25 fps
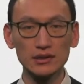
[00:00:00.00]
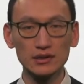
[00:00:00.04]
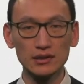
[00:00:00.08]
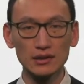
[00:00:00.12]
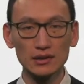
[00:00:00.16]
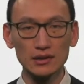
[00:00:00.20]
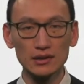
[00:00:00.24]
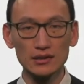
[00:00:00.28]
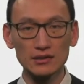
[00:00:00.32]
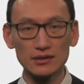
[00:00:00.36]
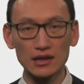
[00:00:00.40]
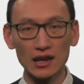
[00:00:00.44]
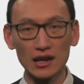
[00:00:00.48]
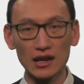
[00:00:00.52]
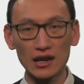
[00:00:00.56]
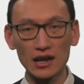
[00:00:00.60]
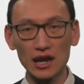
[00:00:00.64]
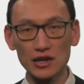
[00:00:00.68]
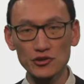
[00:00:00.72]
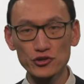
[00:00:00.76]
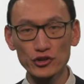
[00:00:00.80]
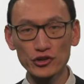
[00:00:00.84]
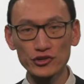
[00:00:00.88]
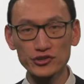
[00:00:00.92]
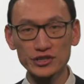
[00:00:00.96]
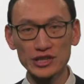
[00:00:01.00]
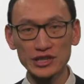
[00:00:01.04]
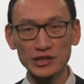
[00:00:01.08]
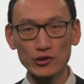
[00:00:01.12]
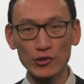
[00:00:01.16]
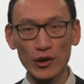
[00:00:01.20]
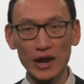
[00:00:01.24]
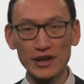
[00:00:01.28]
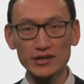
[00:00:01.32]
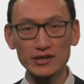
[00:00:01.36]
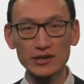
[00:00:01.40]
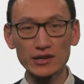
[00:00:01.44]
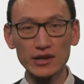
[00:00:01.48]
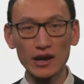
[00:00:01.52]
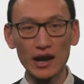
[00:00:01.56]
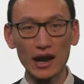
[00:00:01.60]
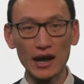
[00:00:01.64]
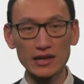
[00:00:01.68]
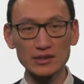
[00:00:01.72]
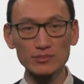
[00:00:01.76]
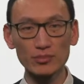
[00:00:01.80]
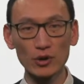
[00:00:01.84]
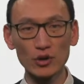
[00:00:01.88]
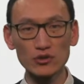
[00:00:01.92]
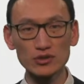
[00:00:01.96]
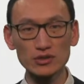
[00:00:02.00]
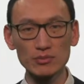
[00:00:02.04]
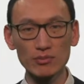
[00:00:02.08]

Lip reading: The electrical generator has both